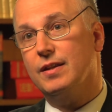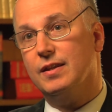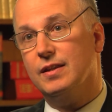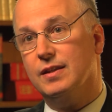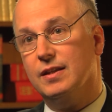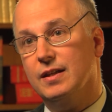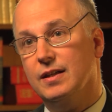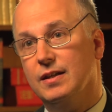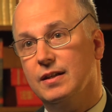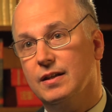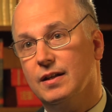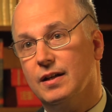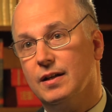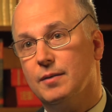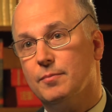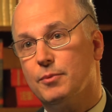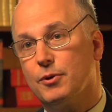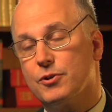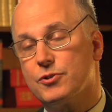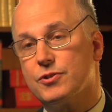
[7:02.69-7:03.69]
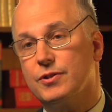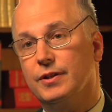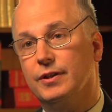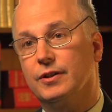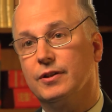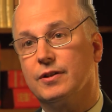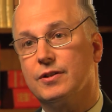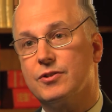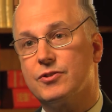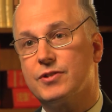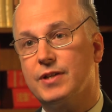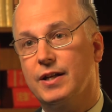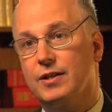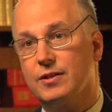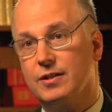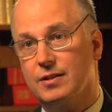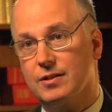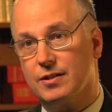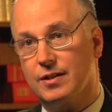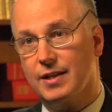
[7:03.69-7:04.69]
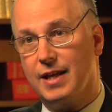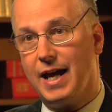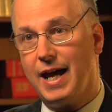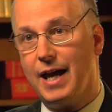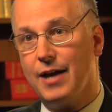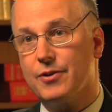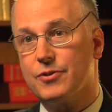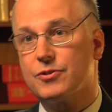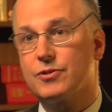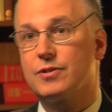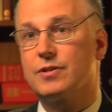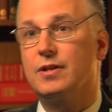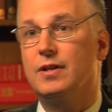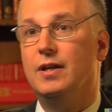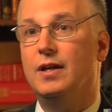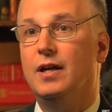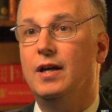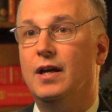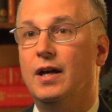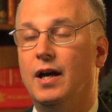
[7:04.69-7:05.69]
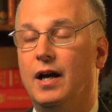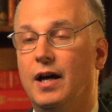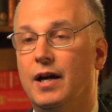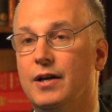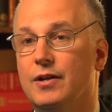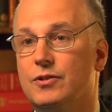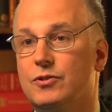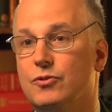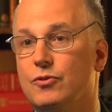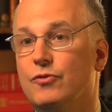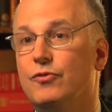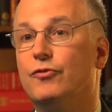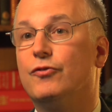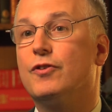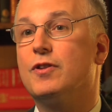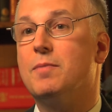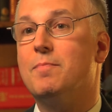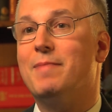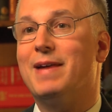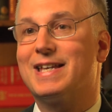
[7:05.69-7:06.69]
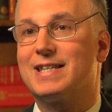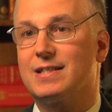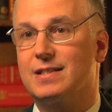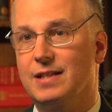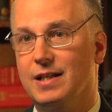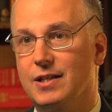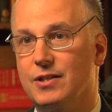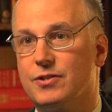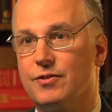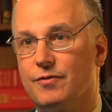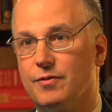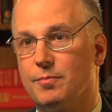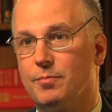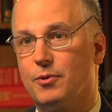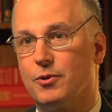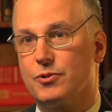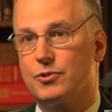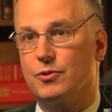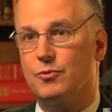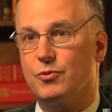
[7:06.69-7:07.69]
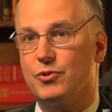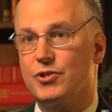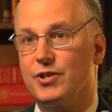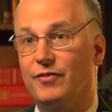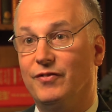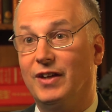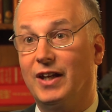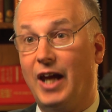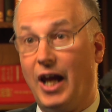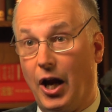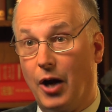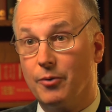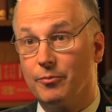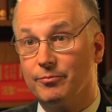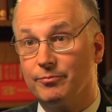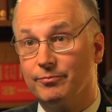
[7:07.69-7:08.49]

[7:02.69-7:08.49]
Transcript: the person that they're going to send into the house for the best needs of the person receiving care.